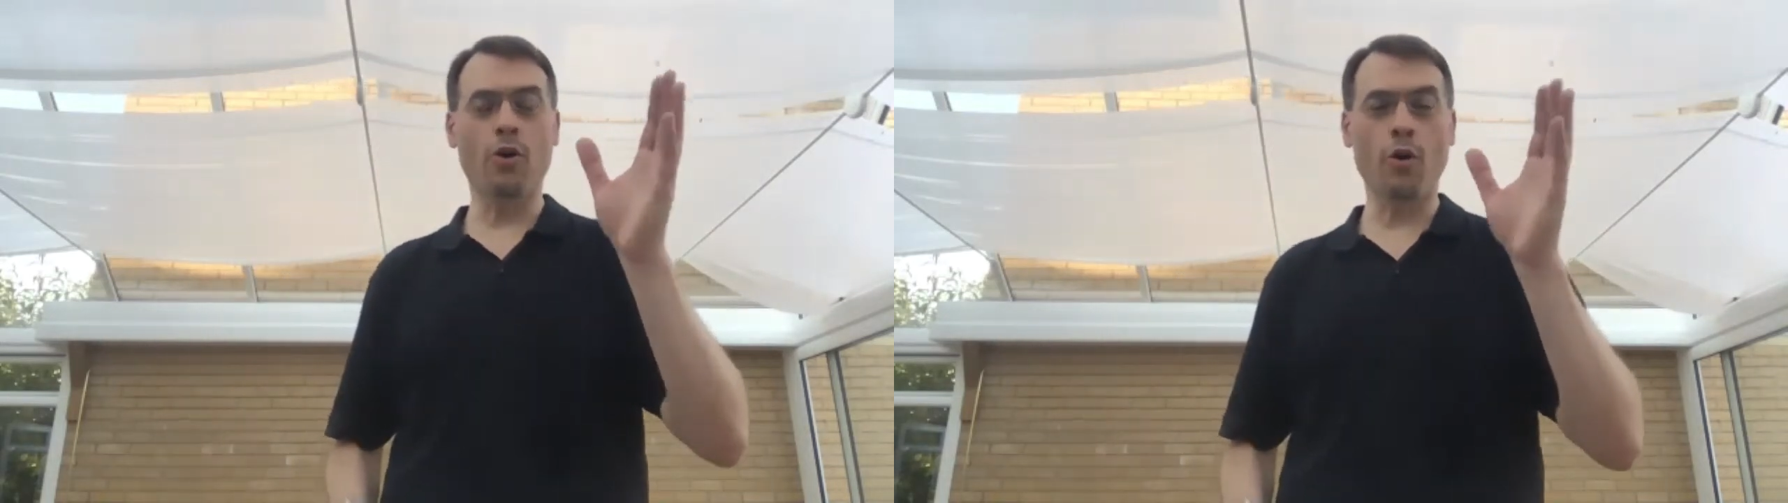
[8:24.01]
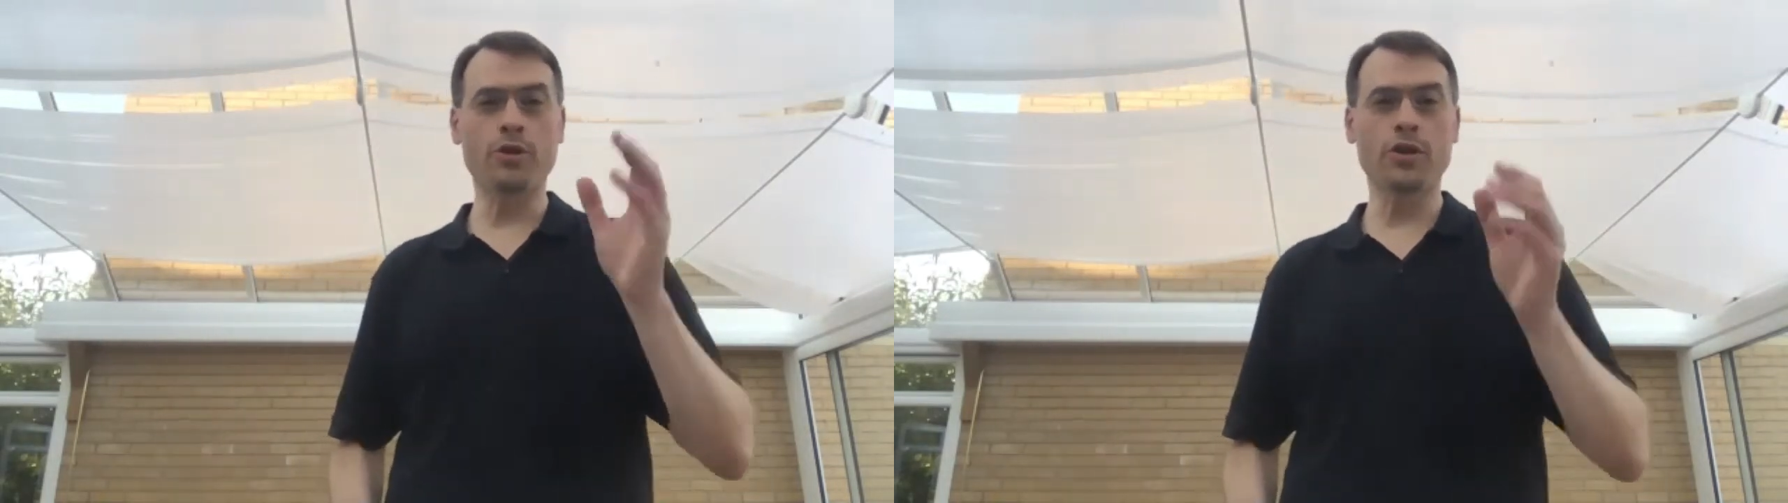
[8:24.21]

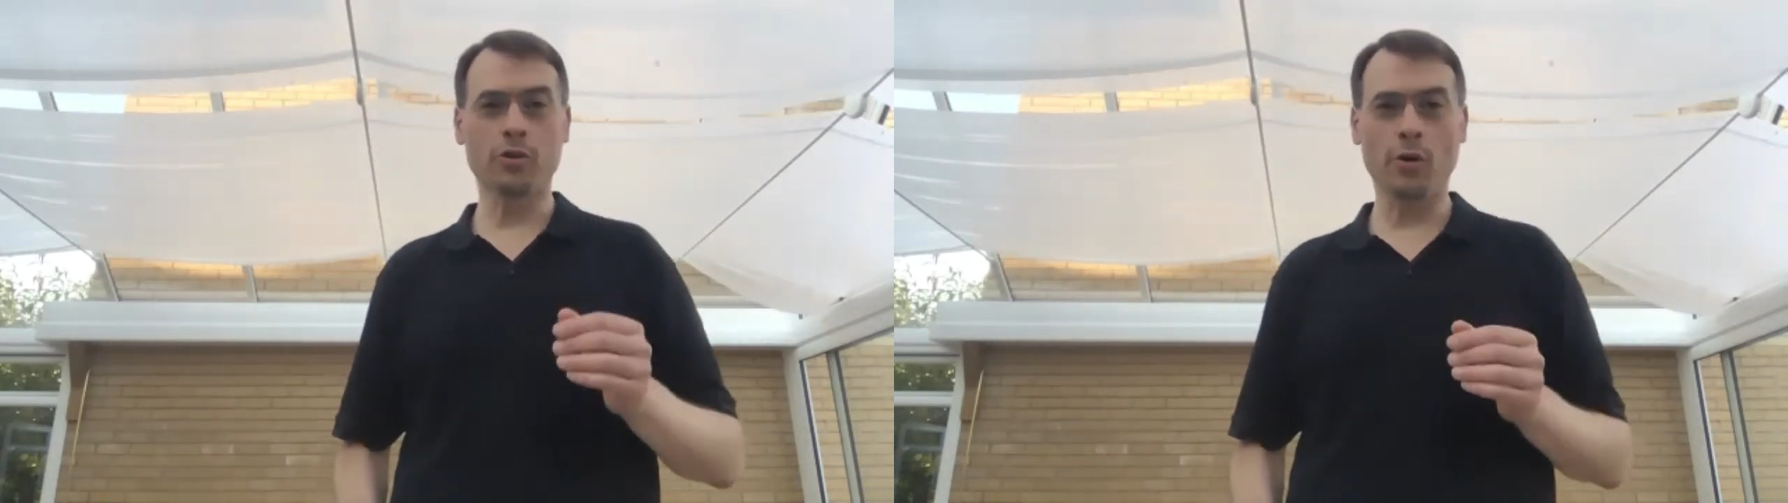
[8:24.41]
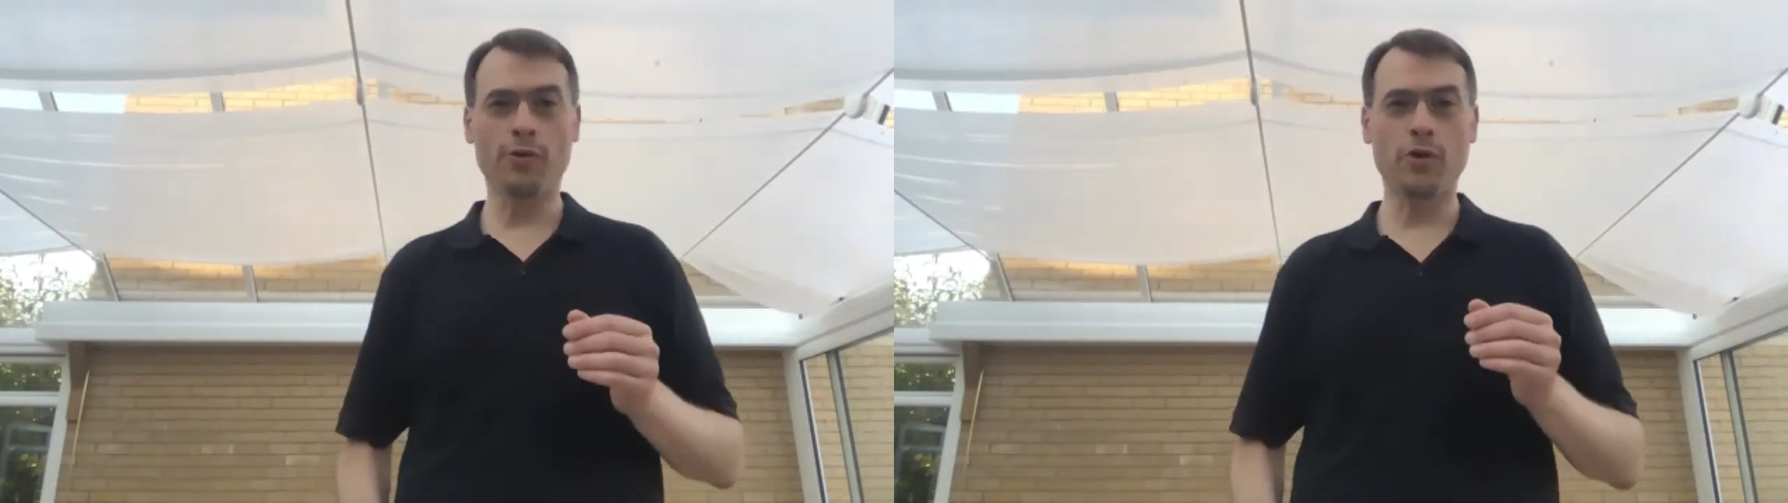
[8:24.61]

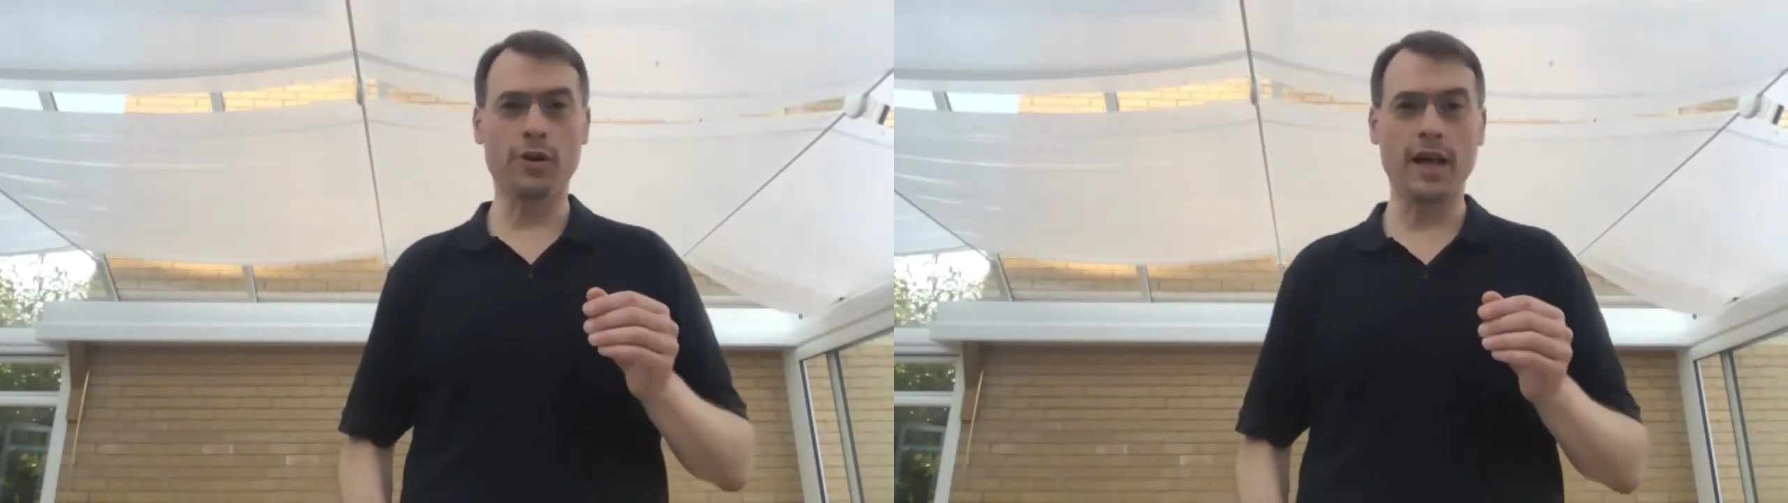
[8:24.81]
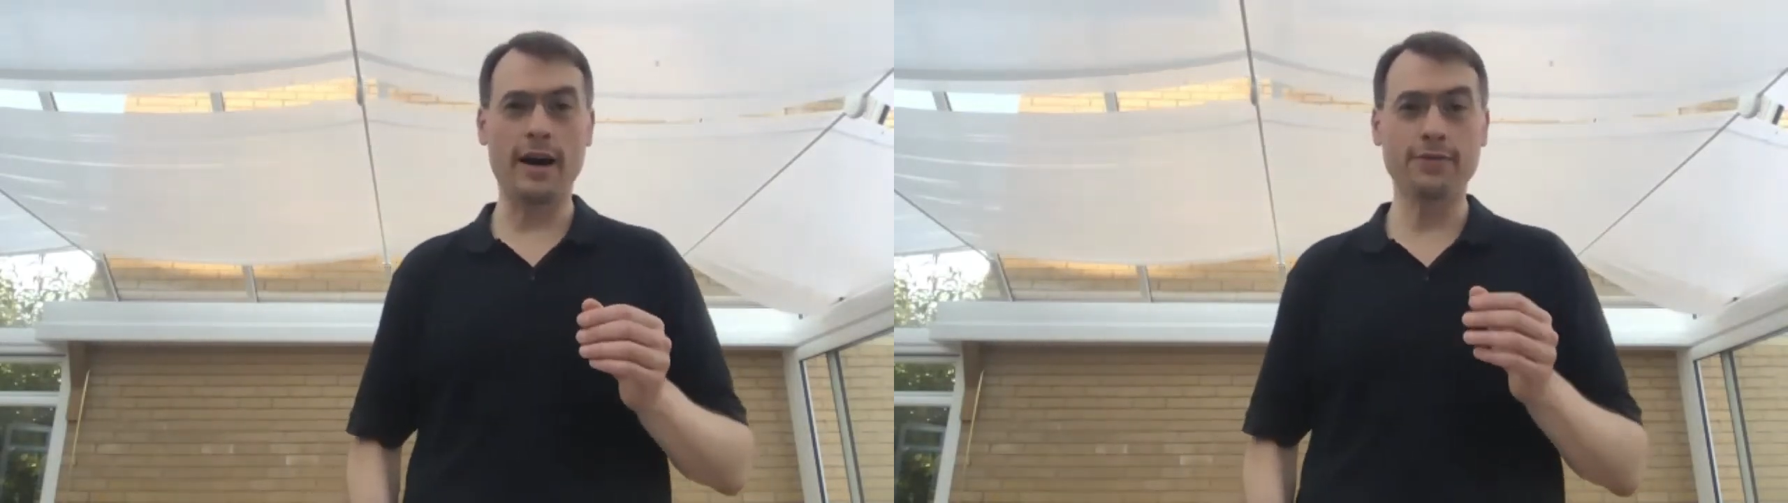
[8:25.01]
object of your
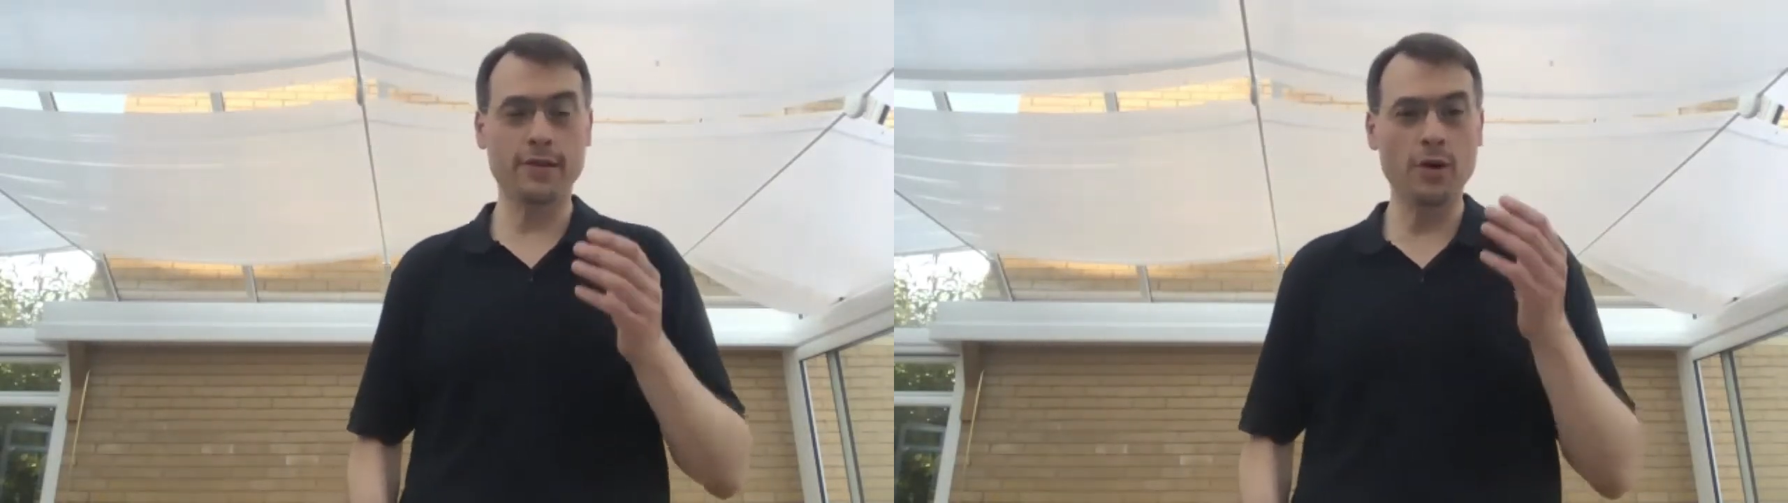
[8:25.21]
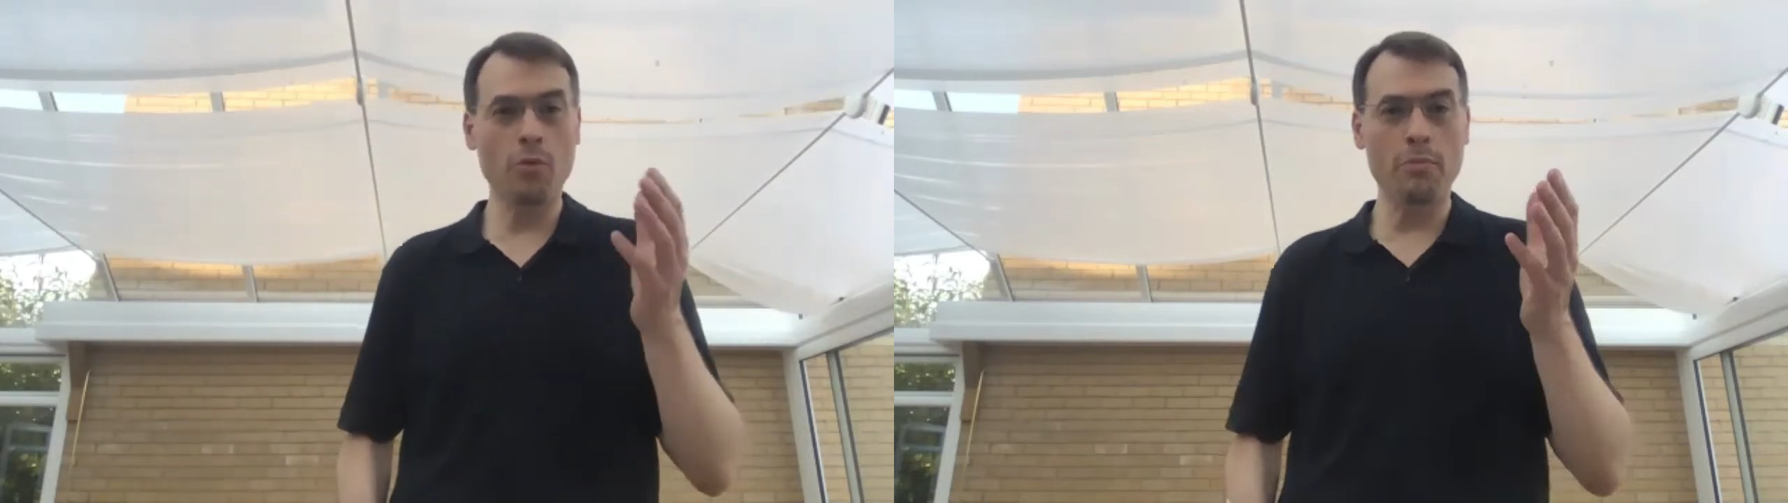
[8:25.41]
love
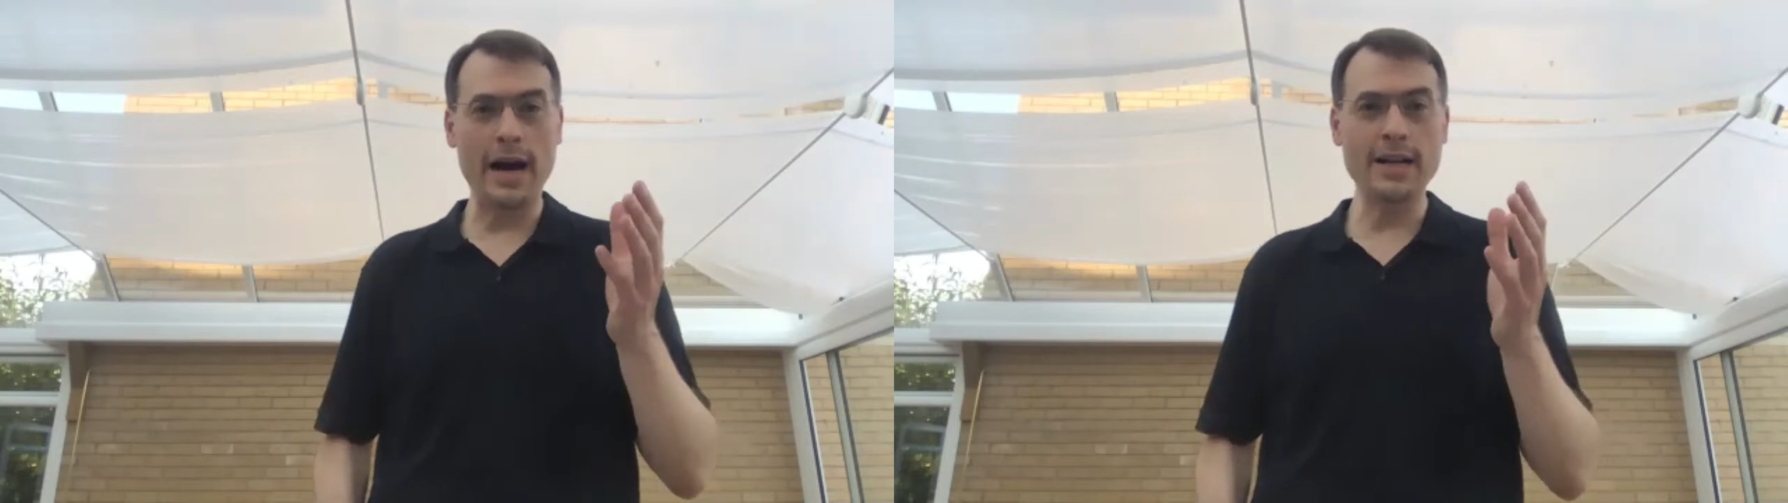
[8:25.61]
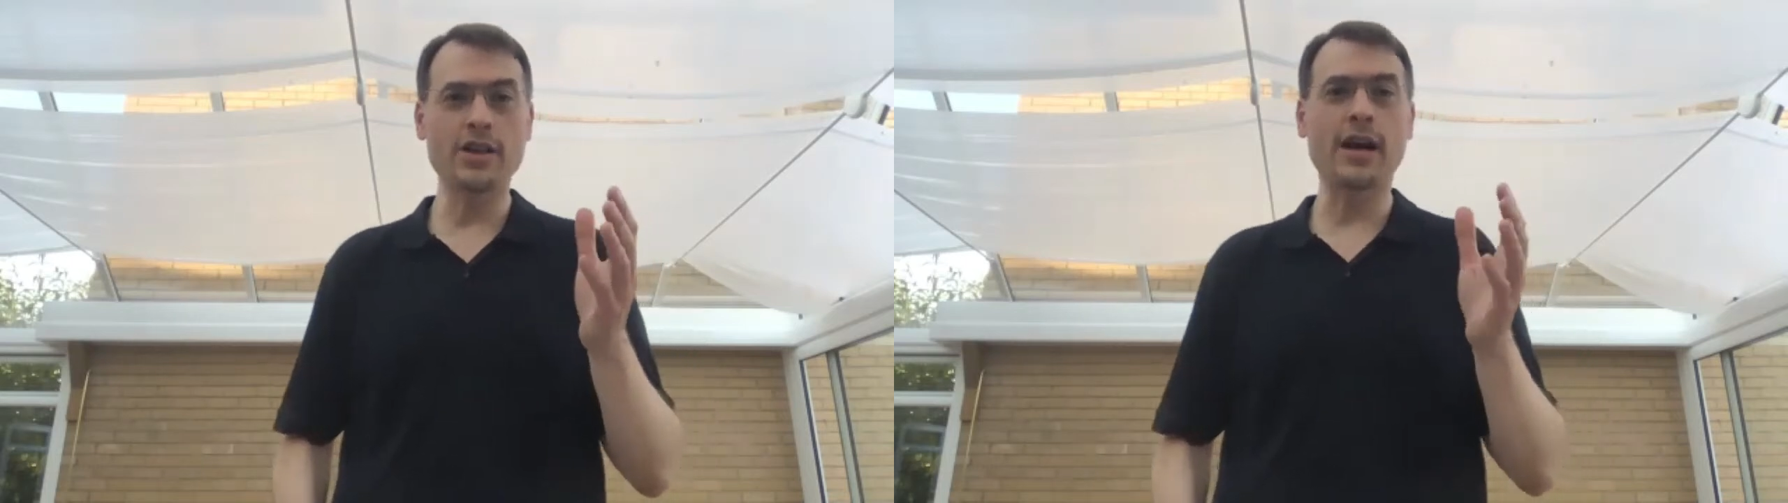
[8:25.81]
so much